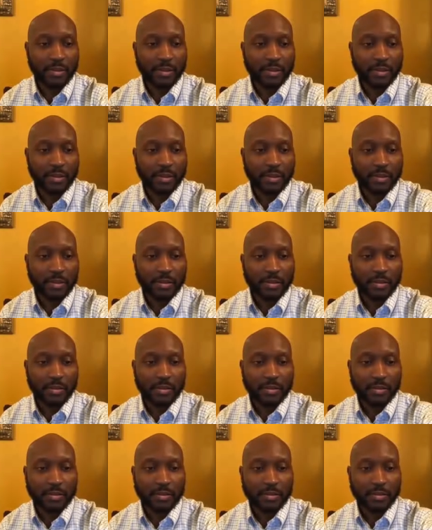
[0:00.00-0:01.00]

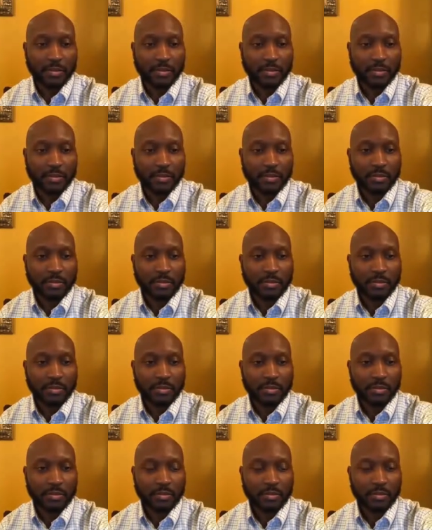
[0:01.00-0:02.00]

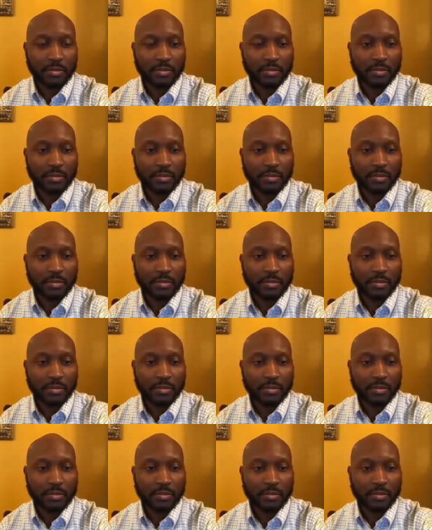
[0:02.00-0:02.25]
(silence)